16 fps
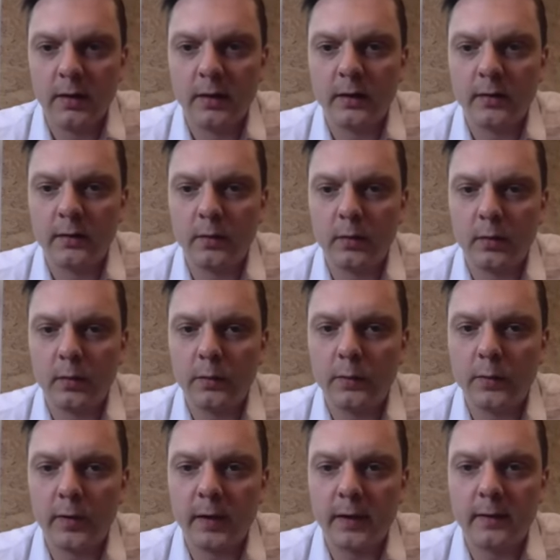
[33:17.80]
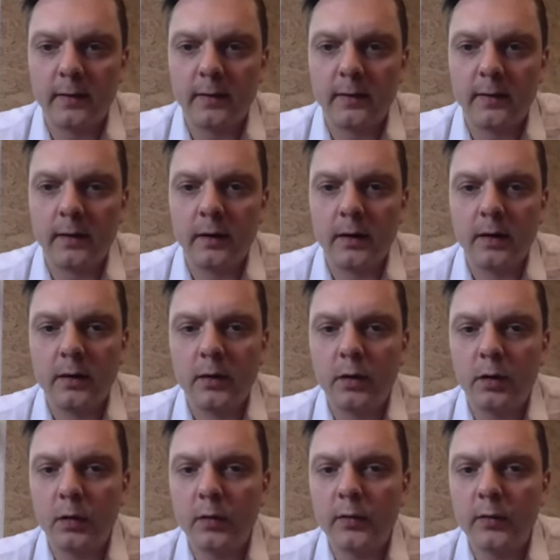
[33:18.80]
So look for that. You
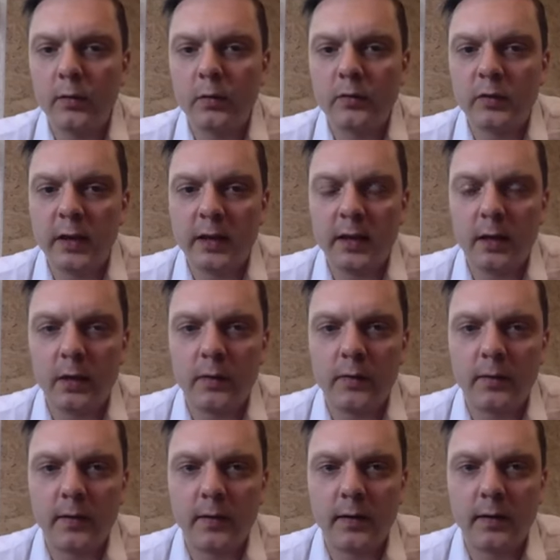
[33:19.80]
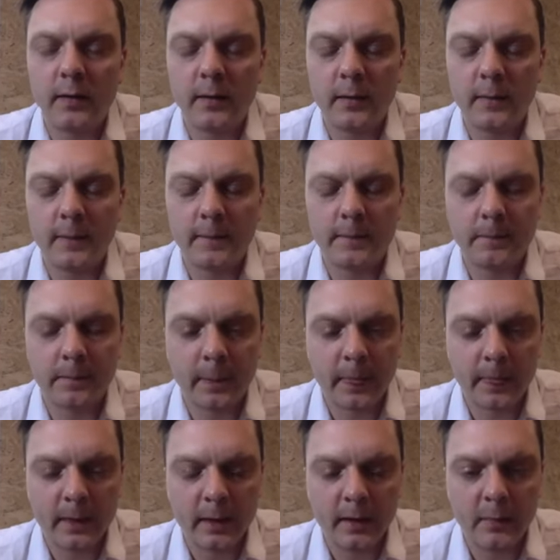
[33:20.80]
can also check out
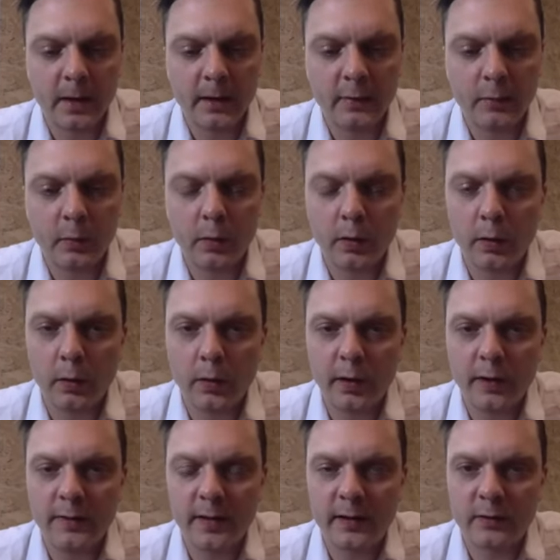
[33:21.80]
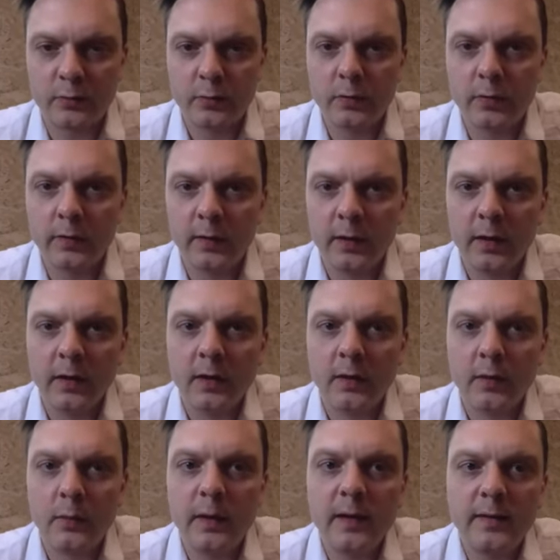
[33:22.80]
Maxwell Colonna Dashwood
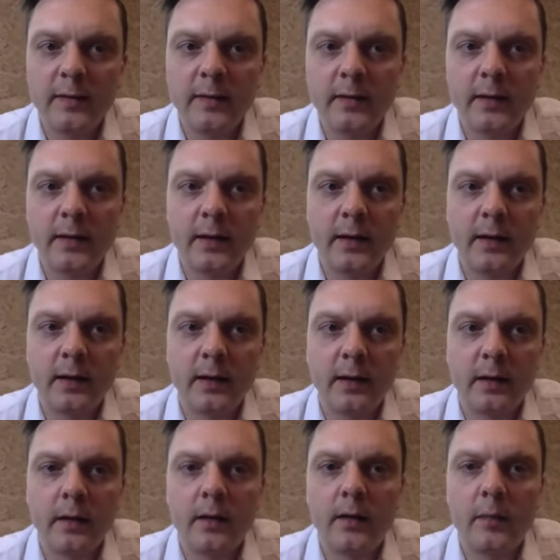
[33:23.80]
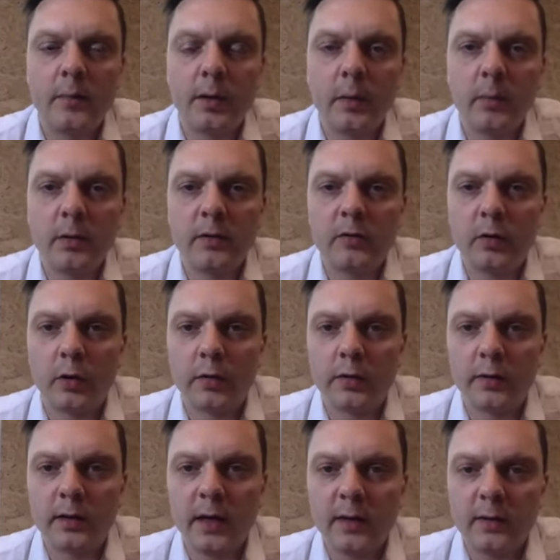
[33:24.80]
recently published
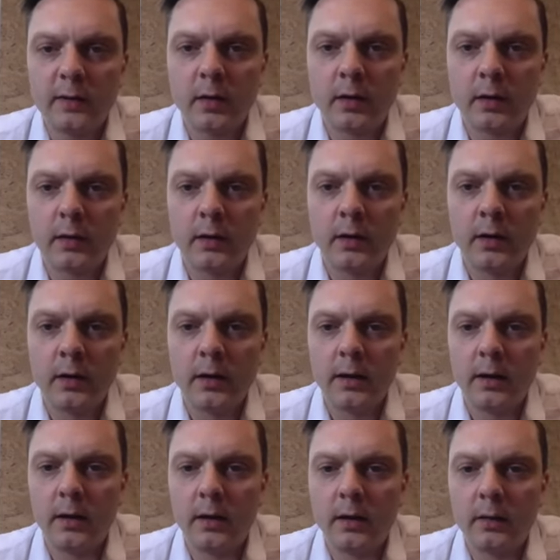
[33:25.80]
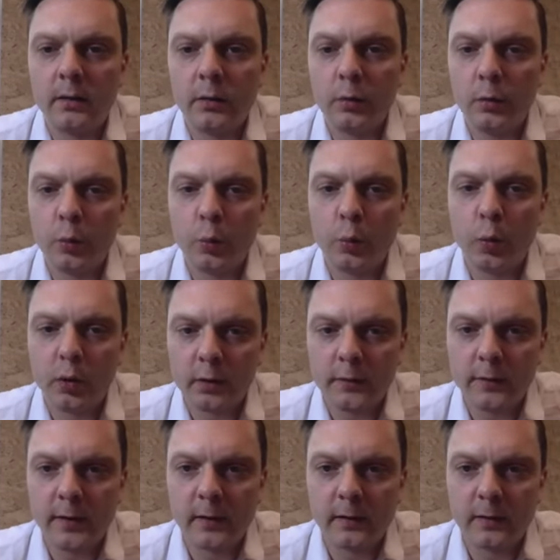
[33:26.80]
on Kickstarter a new water
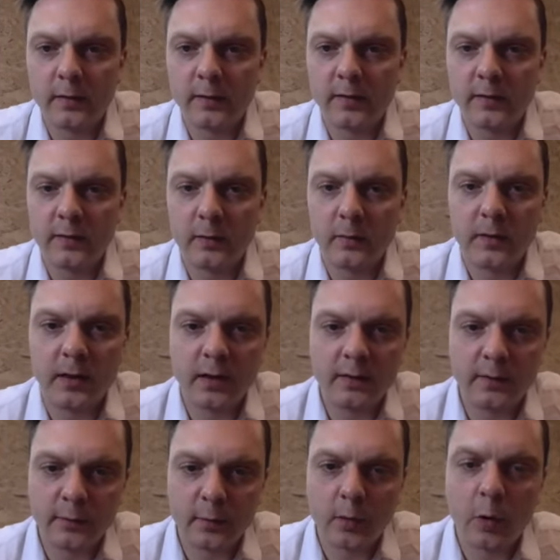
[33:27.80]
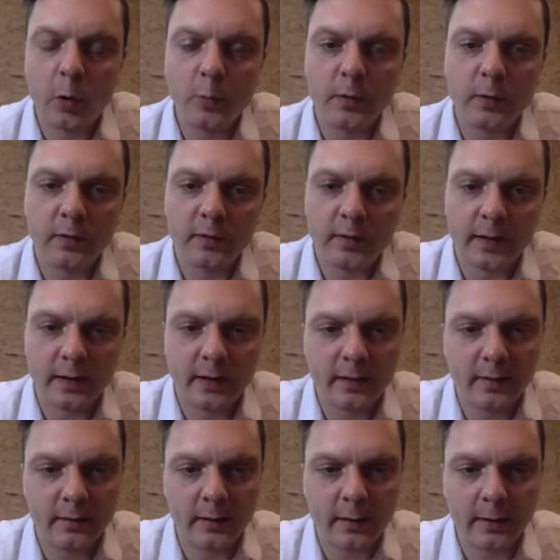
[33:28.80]
filter system that is for home use. Like,
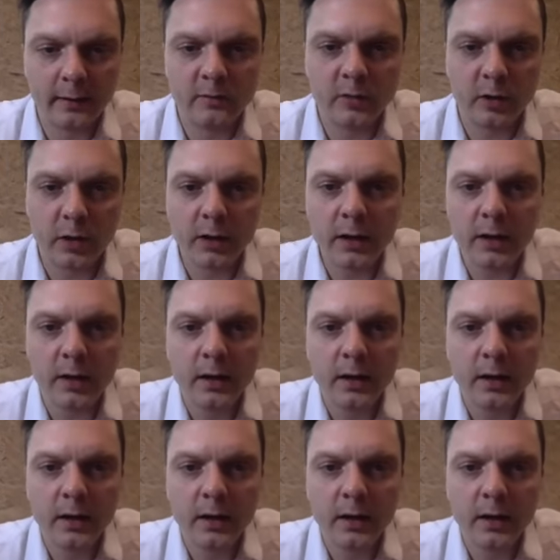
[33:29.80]
it's a little jug